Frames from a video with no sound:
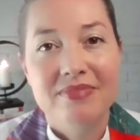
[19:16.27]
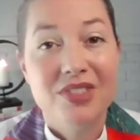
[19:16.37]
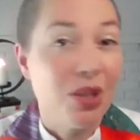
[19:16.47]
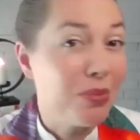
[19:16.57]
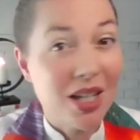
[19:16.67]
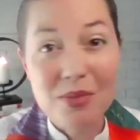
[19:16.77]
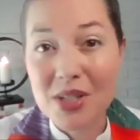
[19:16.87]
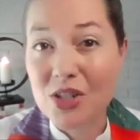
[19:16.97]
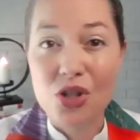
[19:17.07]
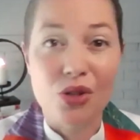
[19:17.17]

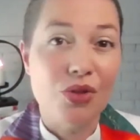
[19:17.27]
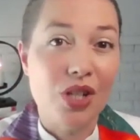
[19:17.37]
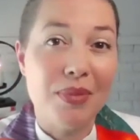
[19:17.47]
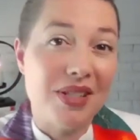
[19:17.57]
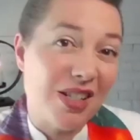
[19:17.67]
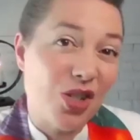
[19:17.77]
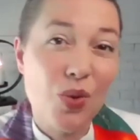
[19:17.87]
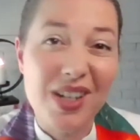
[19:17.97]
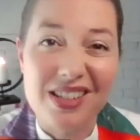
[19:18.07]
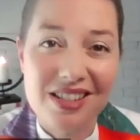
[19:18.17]
Sometimes it shows up as a
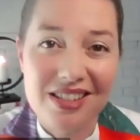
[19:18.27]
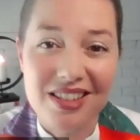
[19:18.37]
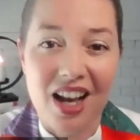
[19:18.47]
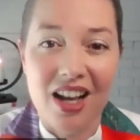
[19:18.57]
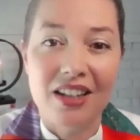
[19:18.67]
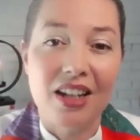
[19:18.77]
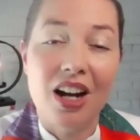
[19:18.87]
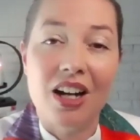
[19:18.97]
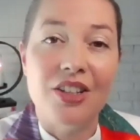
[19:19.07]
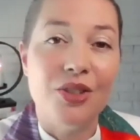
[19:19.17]
twist on
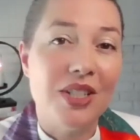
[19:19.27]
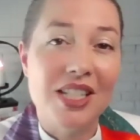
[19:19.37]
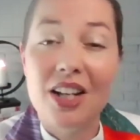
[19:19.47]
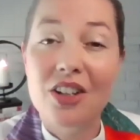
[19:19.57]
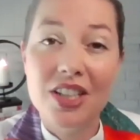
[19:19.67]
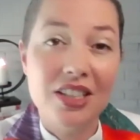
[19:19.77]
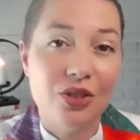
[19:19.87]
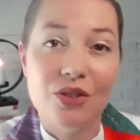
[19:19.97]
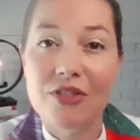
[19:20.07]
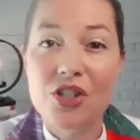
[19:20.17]
our Unitarian
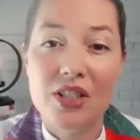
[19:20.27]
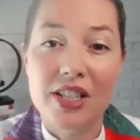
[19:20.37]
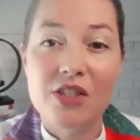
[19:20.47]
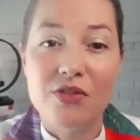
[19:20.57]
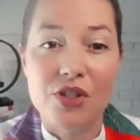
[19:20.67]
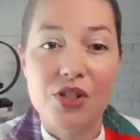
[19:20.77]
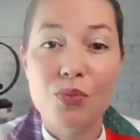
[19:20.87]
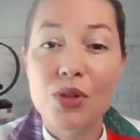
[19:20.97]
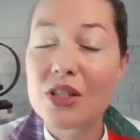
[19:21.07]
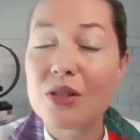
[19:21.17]
Universalist
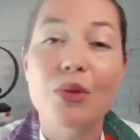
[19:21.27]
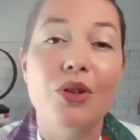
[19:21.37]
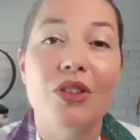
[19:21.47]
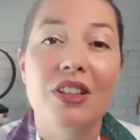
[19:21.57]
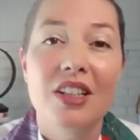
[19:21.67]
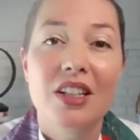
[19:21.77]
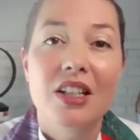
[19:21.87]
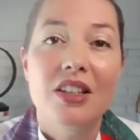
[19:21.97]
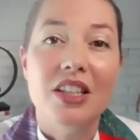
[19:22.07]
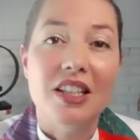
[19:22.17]
first principle,
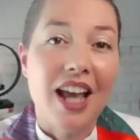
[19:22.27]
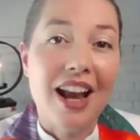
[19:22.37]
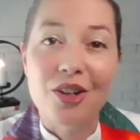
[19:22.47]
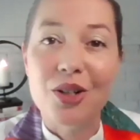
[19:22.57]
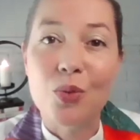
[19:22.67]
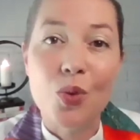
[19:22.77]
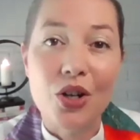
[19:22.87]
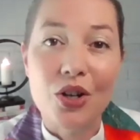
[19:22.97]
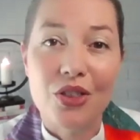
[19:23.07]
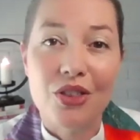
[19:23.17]
the inherent
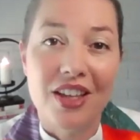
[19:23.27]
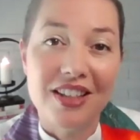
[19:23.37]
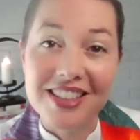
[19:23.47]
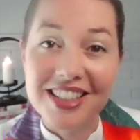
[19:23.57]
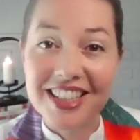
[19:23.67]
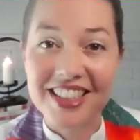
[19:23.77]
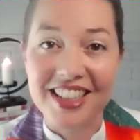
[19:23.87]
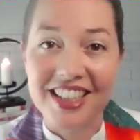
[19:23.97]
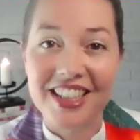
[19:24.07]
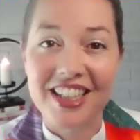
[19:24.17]
worth and
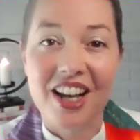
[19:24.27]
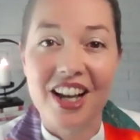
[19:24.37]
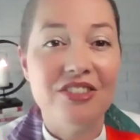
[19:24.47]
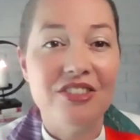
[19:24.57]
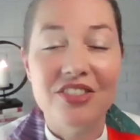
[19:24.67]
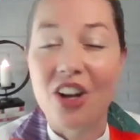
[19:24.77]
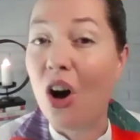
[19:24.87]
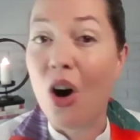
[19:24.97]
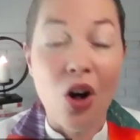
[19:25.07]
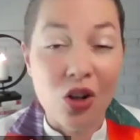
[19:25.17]
dignity of
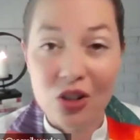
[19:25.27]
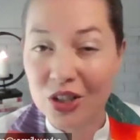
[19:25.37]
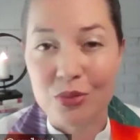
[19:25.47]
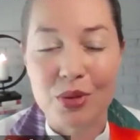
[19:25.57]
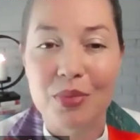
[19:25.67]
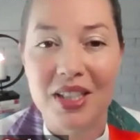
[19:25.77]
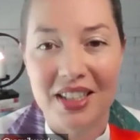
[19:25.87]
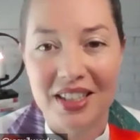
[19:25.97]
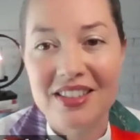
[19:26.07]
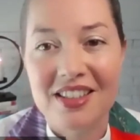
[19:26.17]
all human
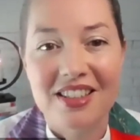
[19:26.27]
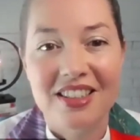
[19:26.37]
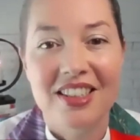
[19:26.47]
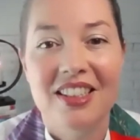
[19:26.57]
beings.